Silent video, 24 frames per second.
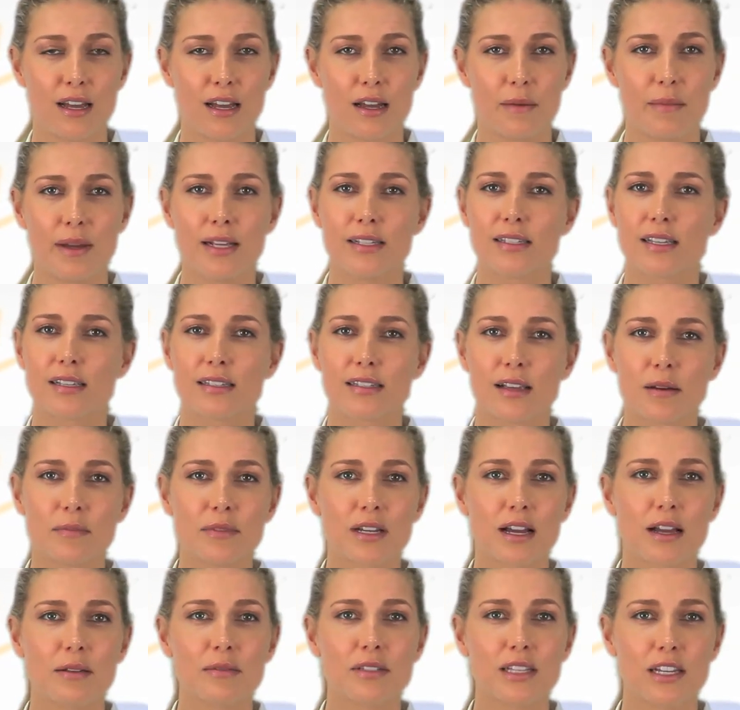means that
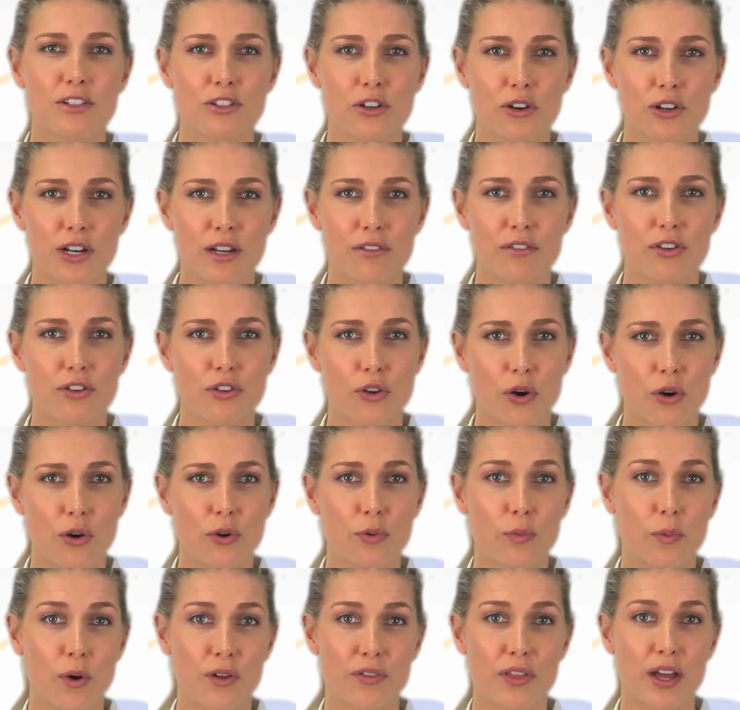sometimes they don't even know
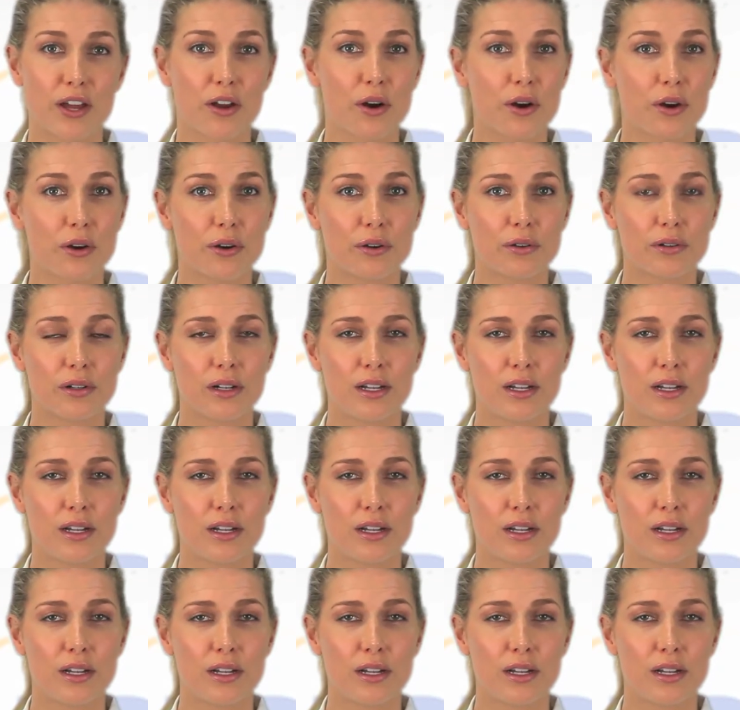what they owe.